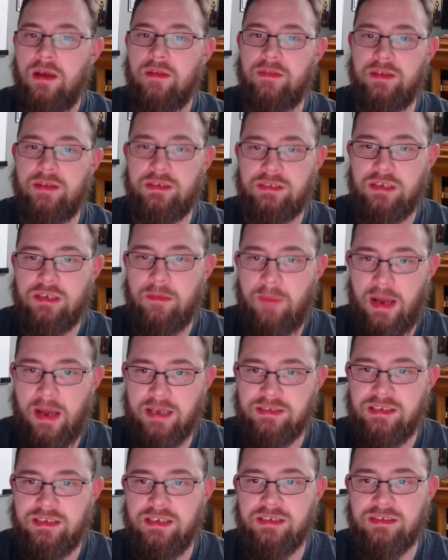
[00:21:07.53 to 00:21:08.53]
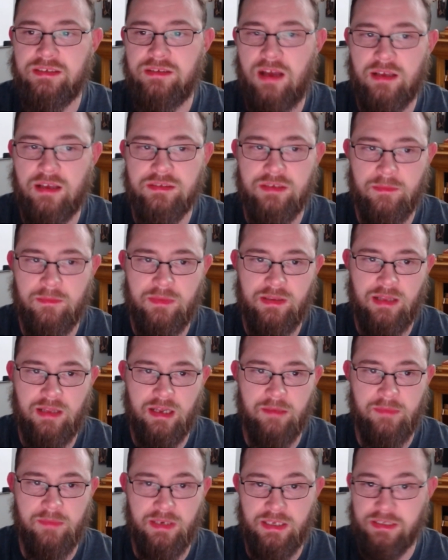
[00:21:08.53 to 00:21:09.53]
This capacity is not something that
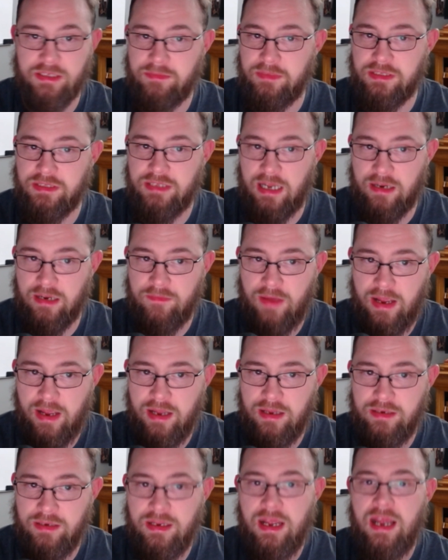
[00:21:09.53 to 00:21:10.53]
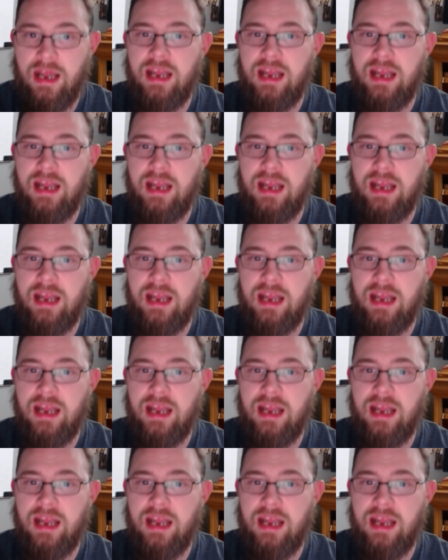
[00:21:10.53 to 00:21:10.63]
can be dismissed out of hand.